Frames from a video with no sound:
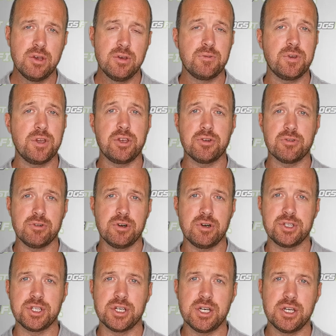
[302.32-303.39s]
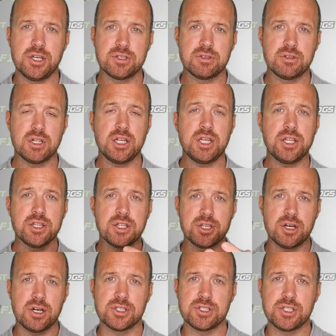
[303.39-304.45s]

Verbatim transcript: feeding a raw diet, cleaning the dog's